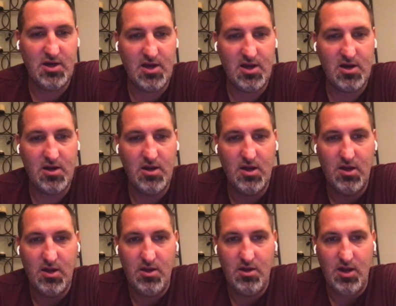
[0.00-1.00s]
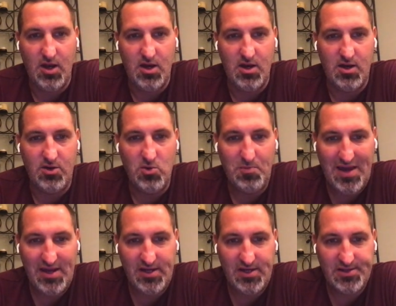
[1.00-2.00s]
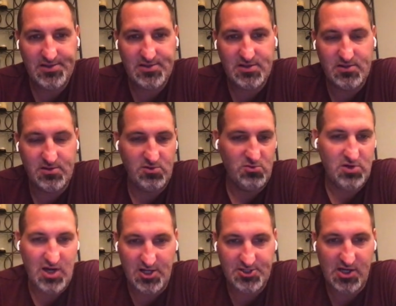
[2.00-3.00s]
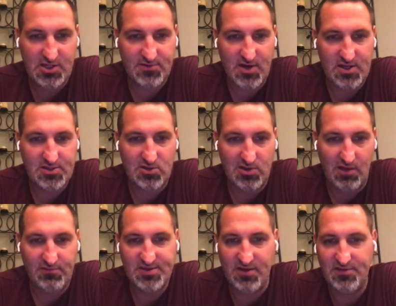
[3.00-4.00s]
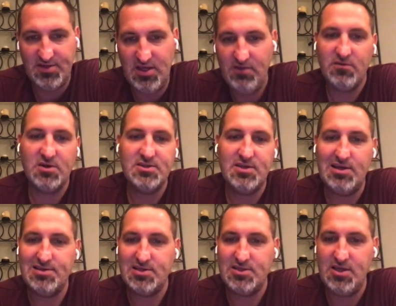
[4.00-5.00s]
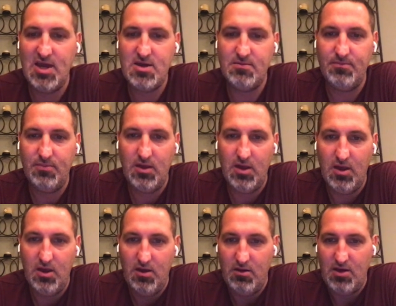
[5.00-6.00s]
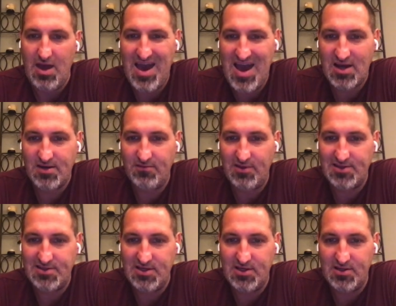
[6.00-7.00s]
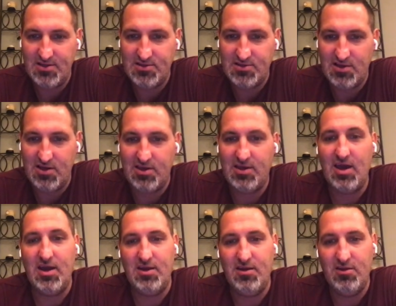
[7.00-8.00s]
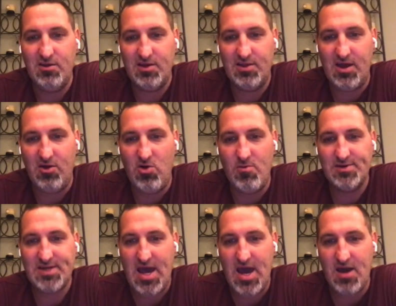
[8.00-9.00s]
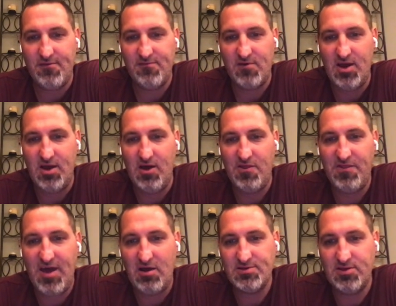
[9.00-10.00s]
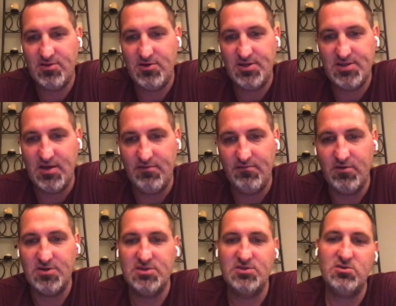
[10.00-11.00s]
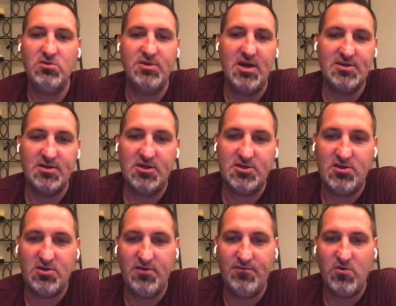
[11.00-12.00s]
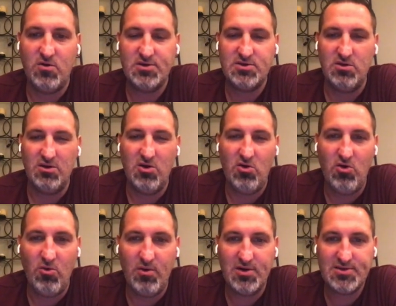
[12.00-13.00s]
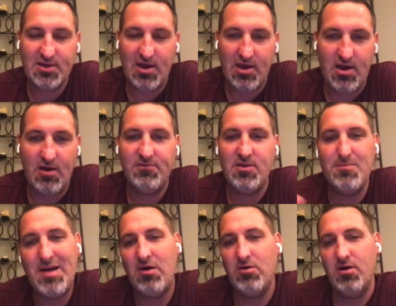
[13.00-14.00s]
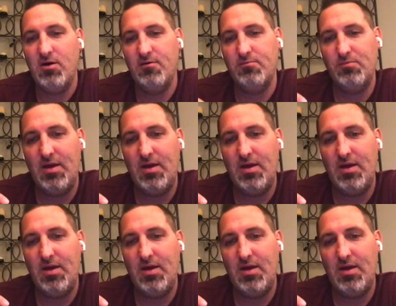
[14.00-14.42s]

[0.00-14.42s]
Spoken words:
higher. New pendings, new contracts, right? So 1117 versus 868. Active listings, again, look at that, almost half, right? 1,037 versus 2,134. So almost half the amount of